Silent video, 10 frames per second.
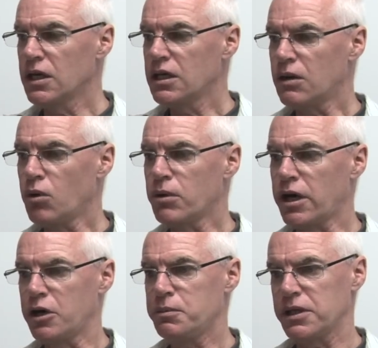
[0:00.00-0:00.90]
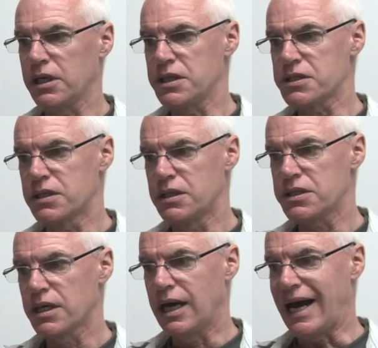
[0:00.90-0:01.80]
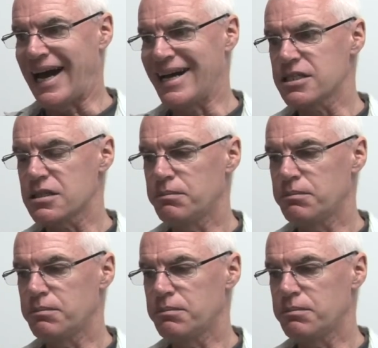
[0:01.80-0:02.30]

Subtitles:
Now, what we're hoping is that as